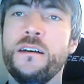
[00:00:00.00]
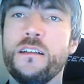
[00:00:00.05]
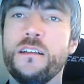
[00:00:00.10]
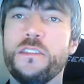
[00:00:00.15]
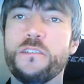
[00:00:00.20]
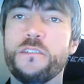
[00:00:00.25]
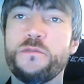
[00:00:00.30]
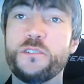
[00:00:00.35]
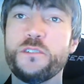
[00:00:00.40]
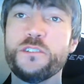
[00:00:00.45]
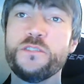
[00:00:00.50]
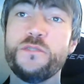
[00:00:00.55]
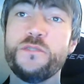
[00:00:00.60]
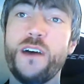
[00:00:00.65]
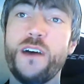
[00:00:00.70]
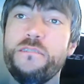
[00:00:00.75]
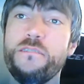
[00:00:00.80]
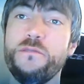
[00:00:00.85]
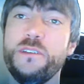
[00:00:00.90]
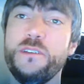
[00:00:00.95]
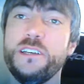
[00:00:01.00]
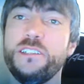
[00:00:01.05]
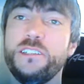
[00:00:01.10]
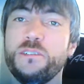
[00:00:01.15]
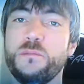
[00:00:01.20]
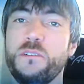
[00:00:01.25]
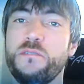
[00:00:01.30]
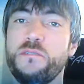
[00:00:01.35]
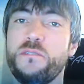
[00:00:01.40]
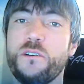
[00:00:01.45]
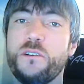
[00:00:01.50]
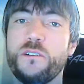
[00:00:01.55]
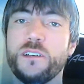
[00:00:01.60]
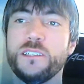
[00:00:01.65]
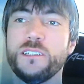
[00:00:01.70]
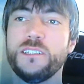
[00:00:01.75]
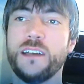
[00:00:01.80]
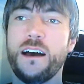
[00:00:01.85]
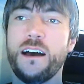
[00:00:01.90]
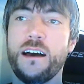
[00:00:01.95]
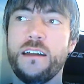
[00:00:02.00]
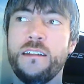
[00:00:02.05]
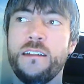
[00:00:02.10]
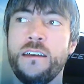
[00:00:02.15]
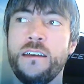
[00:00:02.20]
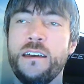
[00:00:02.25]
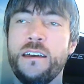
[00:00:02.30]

The first 5 weeks will be focused on